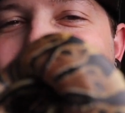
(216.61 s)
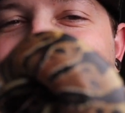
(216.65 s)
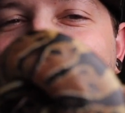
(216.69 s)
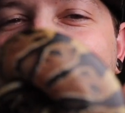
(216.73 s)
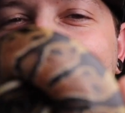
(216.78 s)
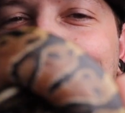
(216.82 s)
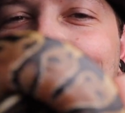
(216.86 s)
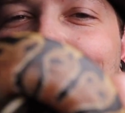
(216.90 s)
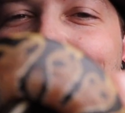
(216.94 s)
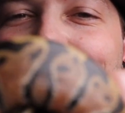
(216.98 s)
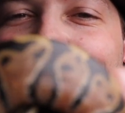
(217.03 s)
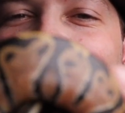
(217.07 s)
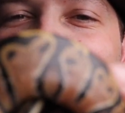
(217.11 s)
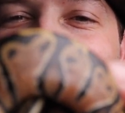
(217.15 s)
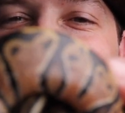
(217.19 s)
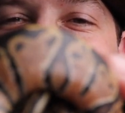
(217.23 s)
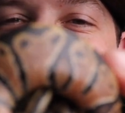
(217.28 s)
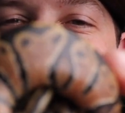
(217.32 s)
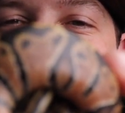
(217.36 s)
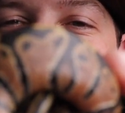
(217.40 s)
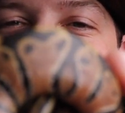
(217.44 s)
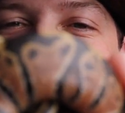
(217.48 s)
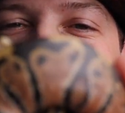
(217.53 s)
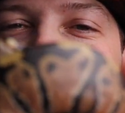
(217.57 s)
I'm wrong
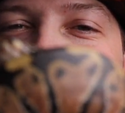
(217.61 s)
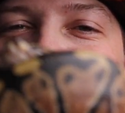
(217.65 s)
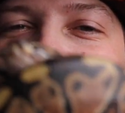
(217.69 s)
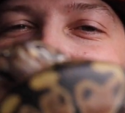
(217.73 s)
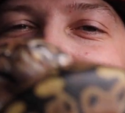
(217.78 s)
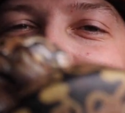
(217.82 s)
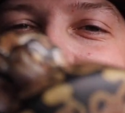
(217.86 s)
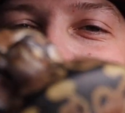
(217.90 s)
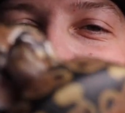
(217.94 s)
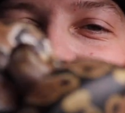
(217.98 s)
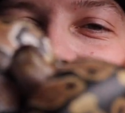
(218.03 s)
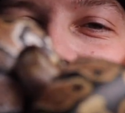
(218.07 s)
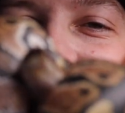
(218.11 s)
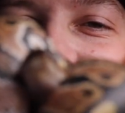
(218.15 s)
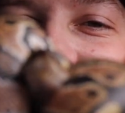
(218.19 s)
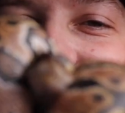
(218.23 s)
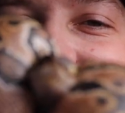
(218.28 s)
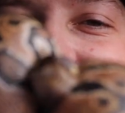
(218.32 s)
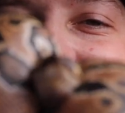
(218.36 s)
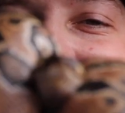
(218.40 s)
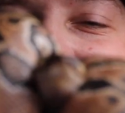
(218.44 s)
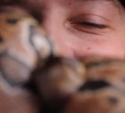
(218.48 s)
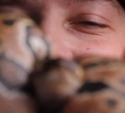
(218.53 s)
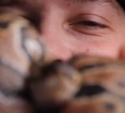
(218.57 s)
about something,
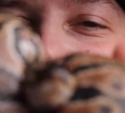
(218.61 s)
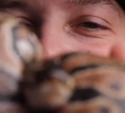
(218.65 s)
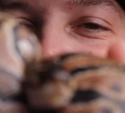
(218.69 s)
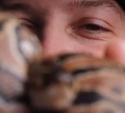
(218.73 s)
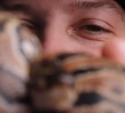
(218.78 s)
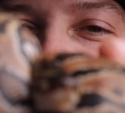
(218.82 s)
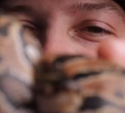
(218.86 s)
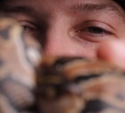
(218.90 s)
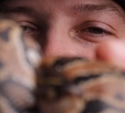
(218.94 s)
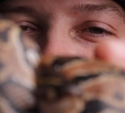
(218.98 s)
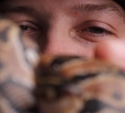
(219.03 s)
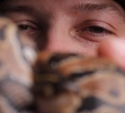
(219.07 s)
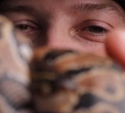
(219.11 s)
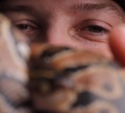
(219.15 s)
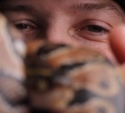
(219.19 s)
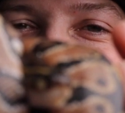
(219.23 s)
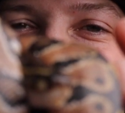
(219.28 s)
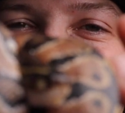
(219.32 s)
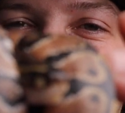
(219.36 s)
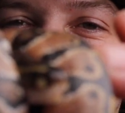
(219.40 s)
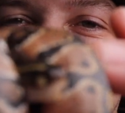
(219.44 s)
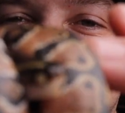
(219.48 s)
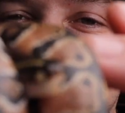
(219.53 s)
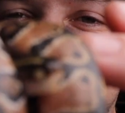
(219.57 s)
or that I'm not